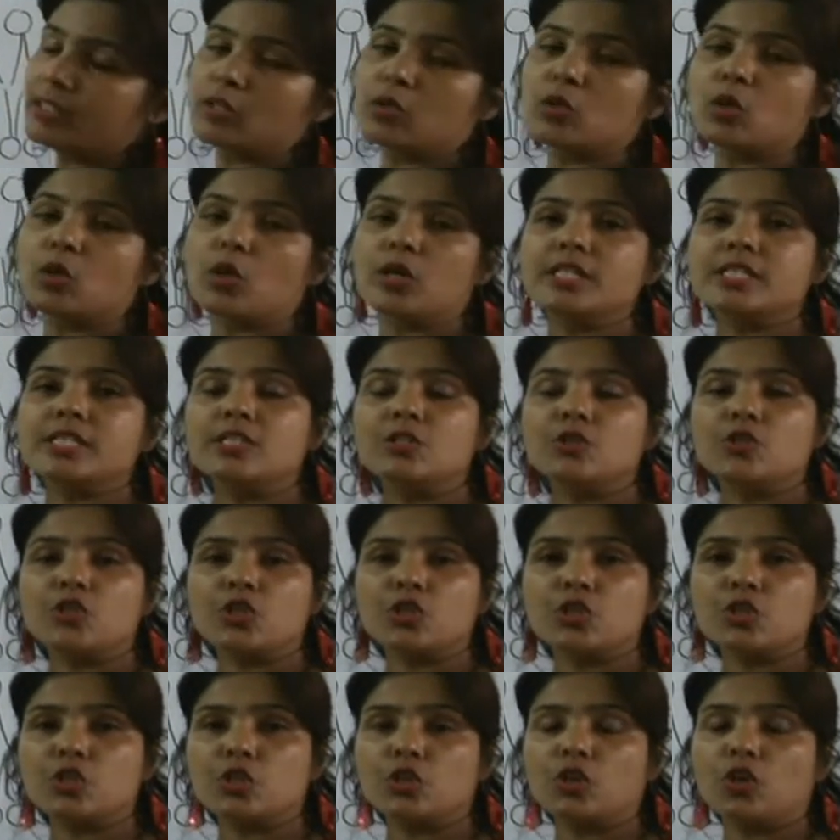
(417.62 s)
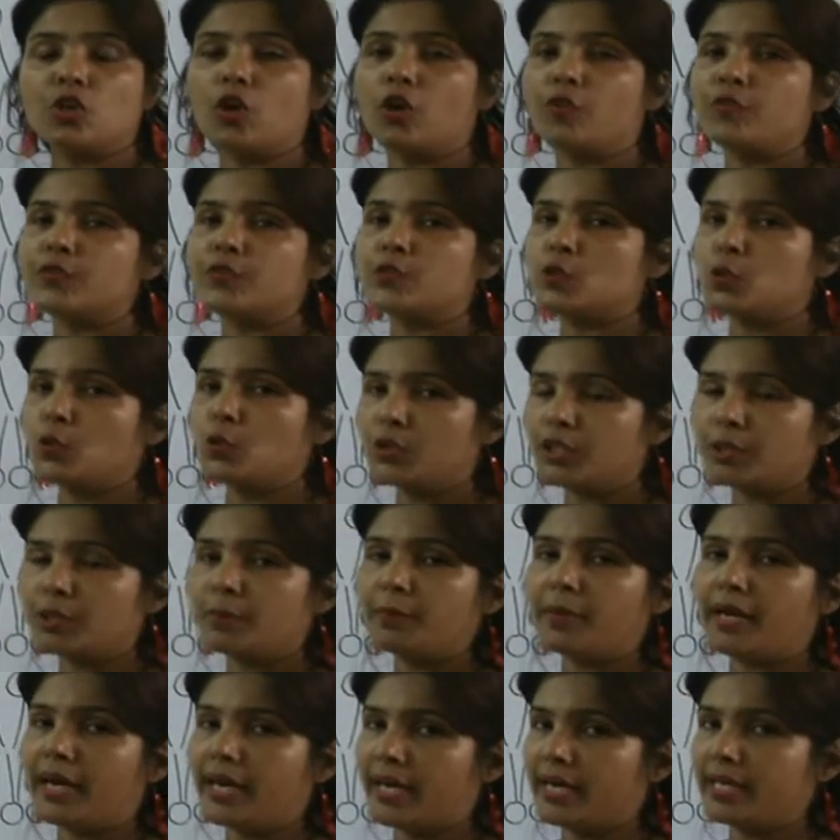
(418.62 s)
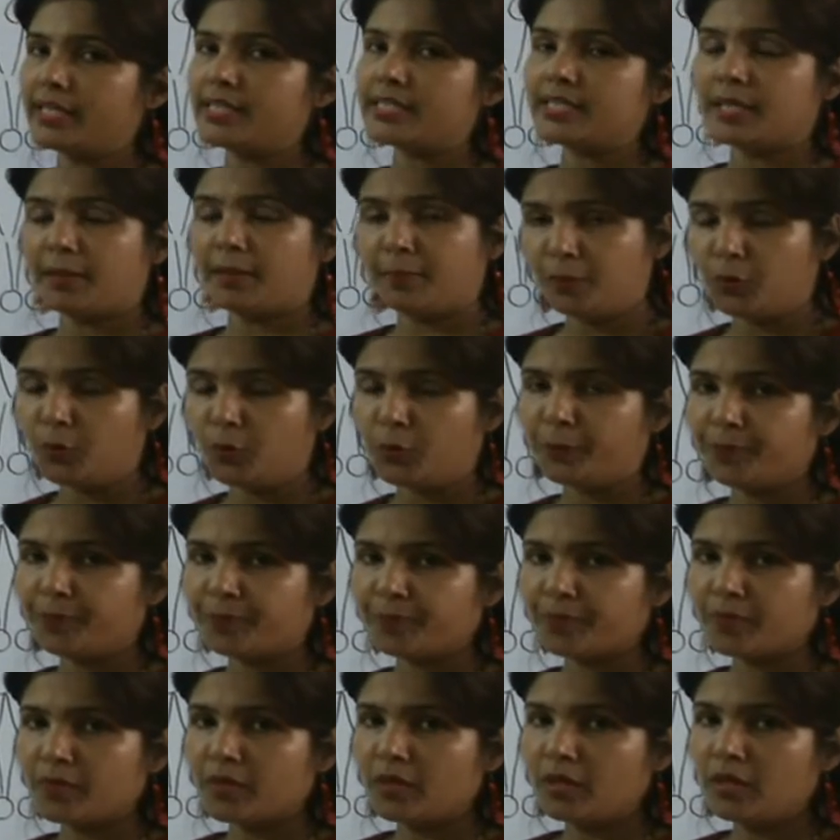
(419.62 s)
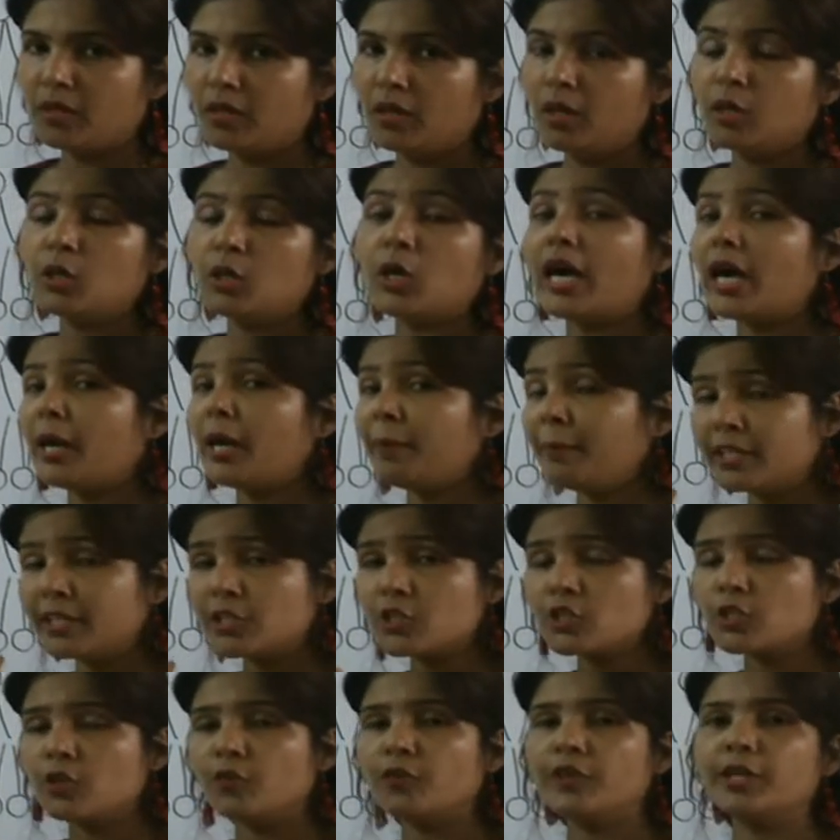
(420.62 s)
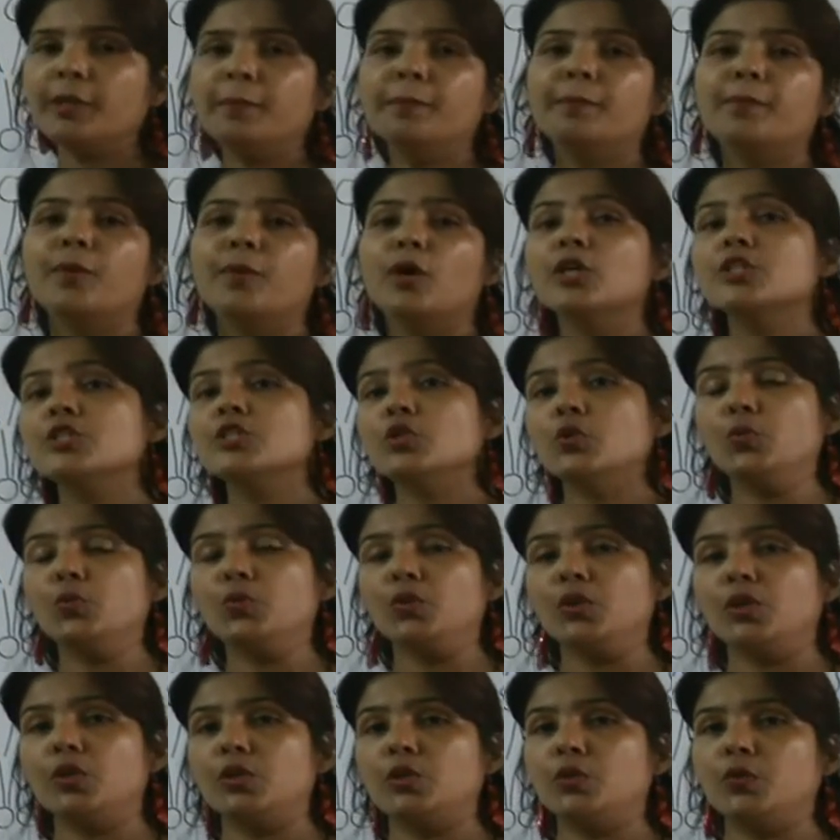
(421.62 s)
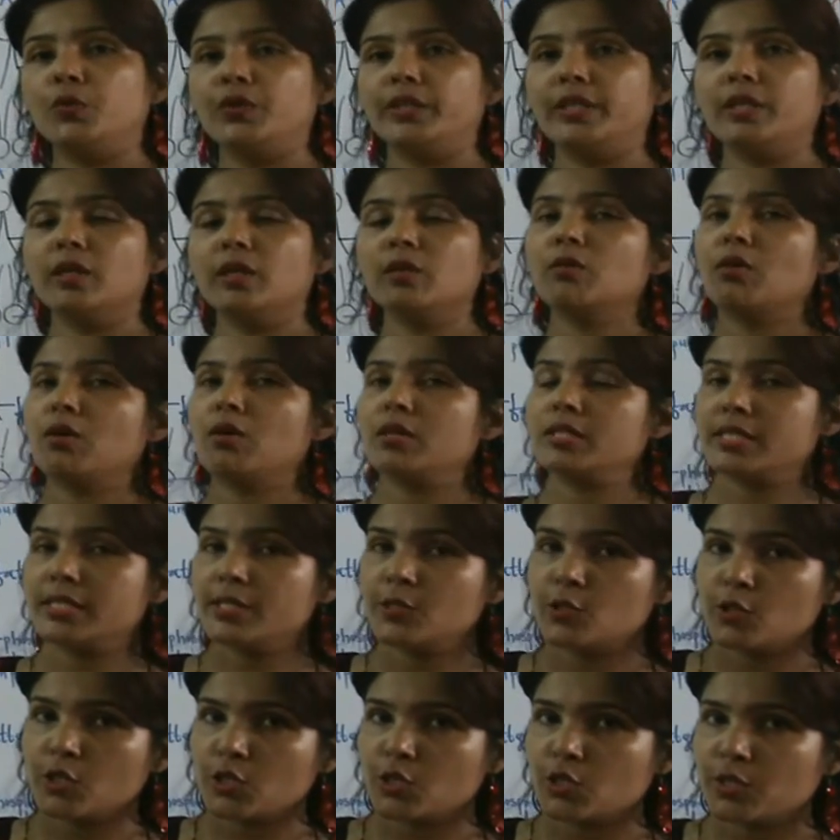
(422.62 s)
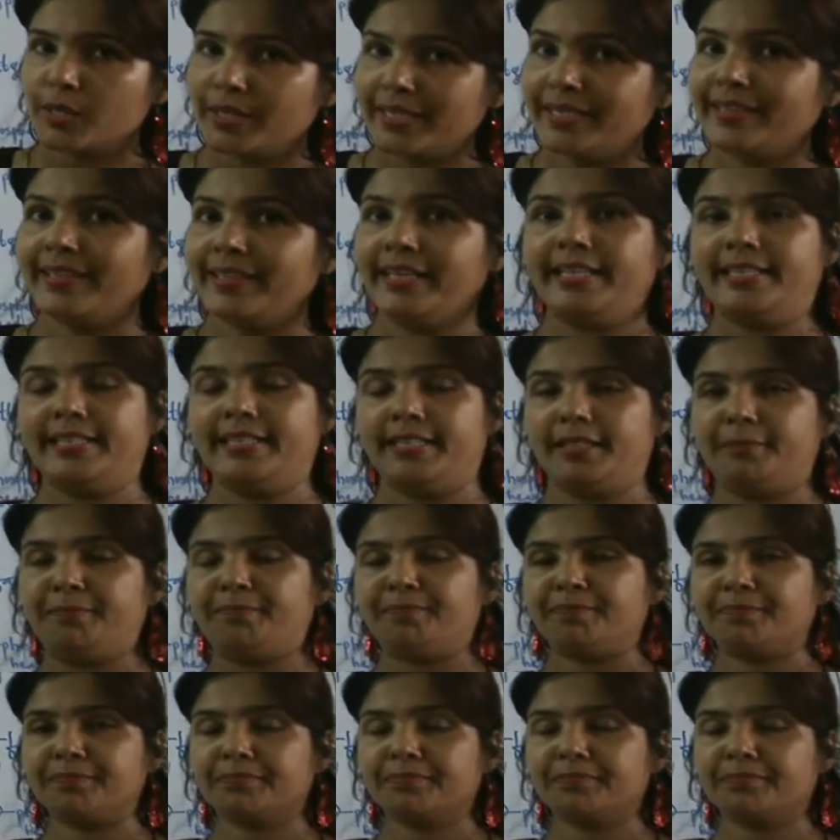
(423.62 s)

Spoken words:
the concentration of sodium ions are more. Now I mentioned a very important word over here, concentration gradient.